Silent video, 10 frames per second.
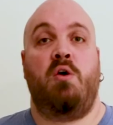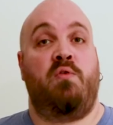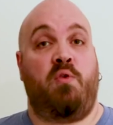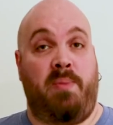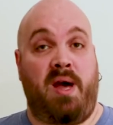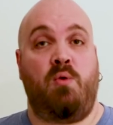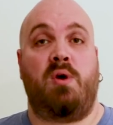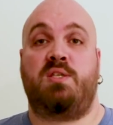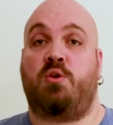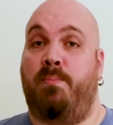For
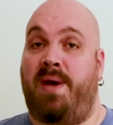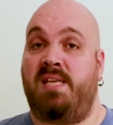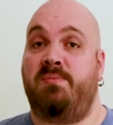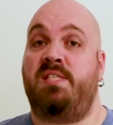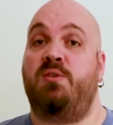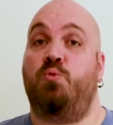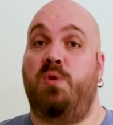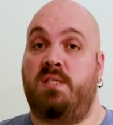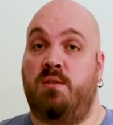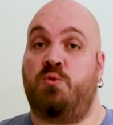backwards compatibility
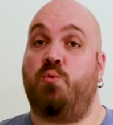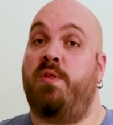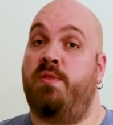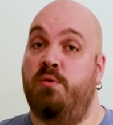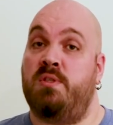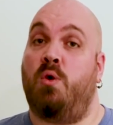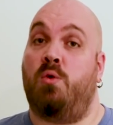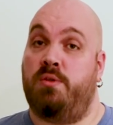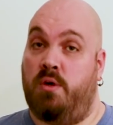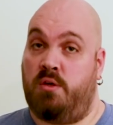reasons with those
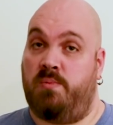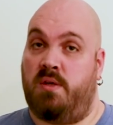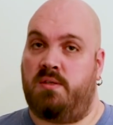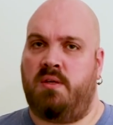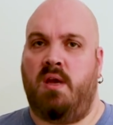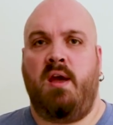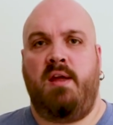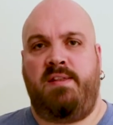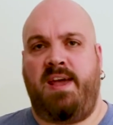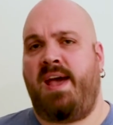old documents,
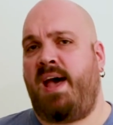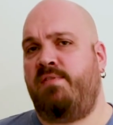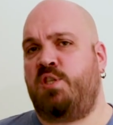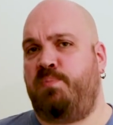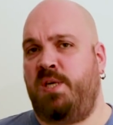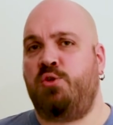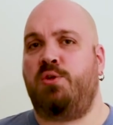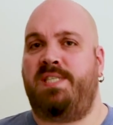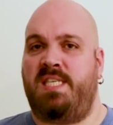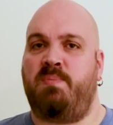they have a
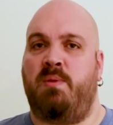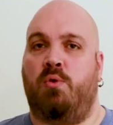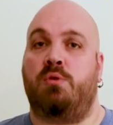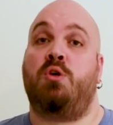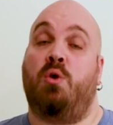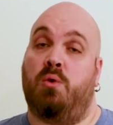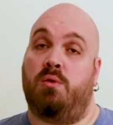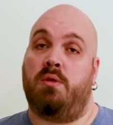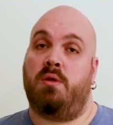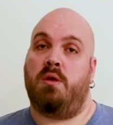special display mode
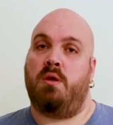called